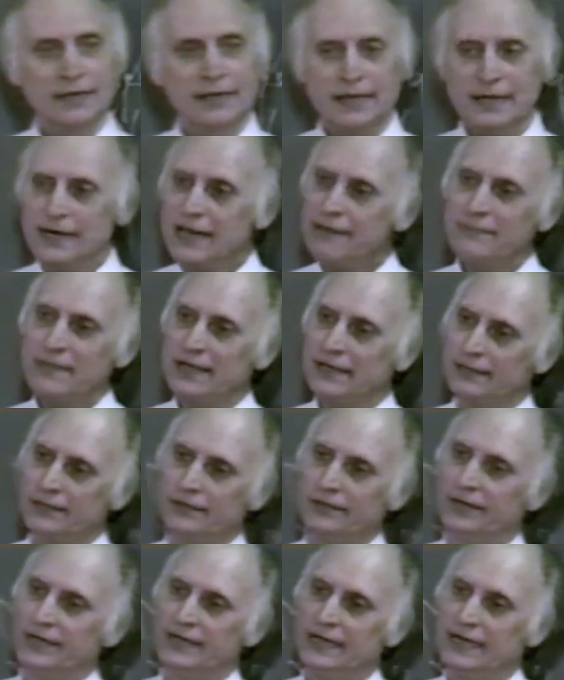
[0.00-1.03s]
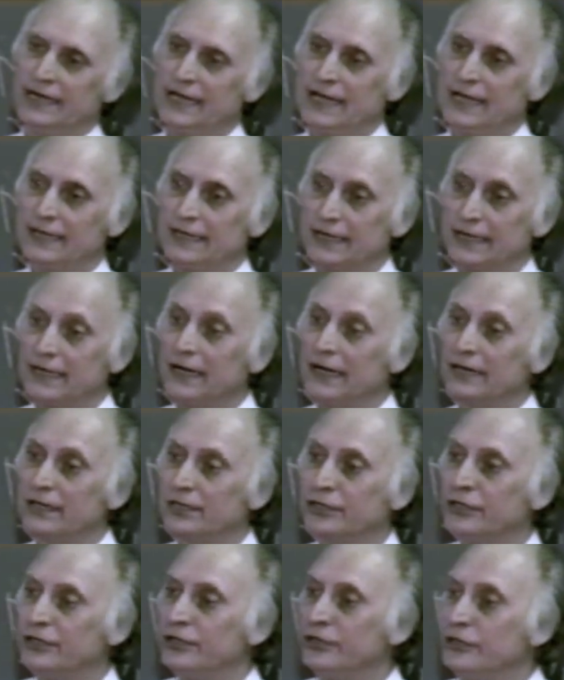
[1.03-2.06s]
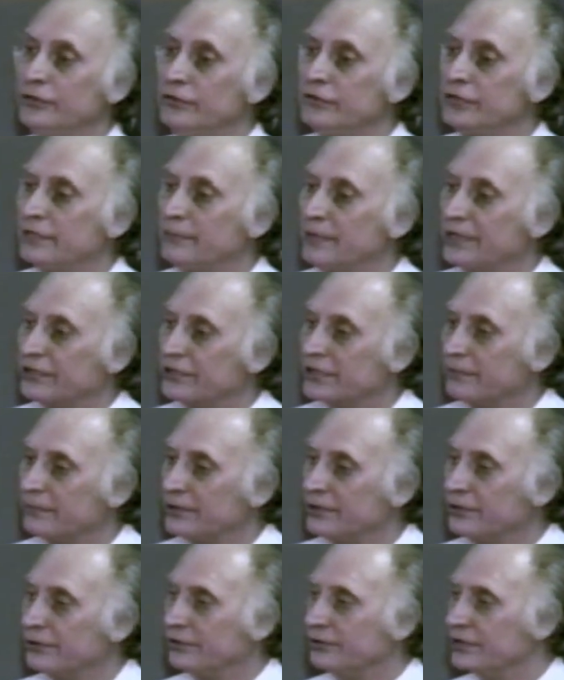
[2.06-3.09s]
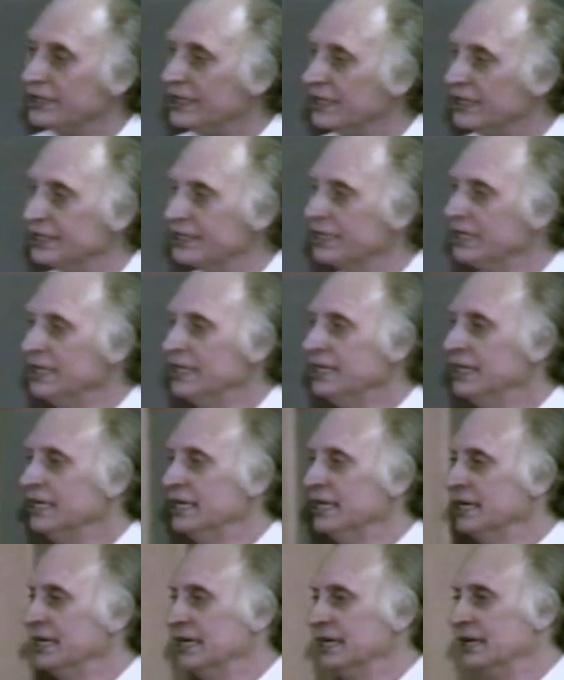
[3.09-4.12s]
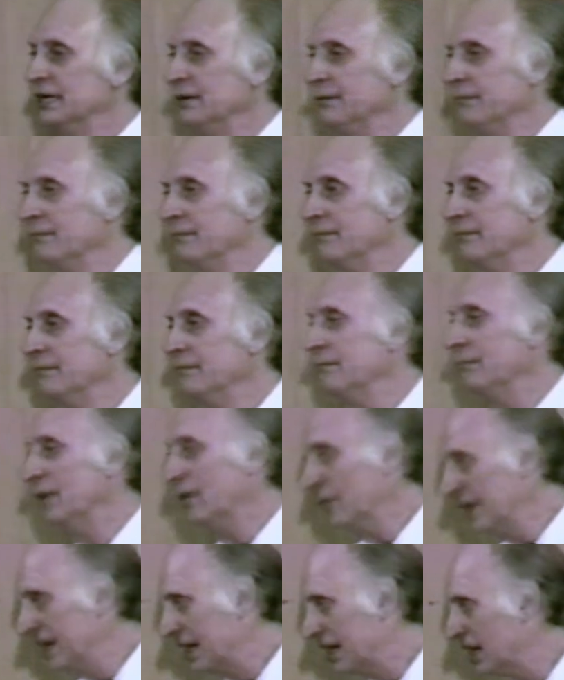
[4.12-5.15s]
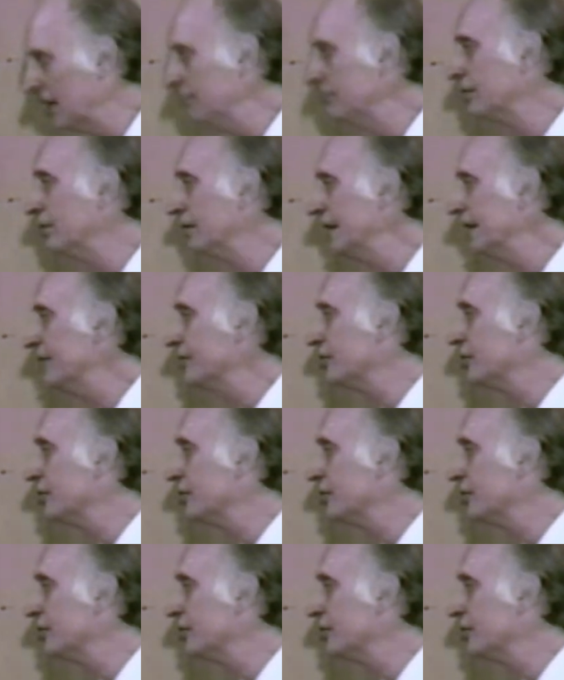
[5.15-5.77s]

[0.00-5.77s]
And I'm not going to deny that God couldn't use him in some of those areas, but when he comes around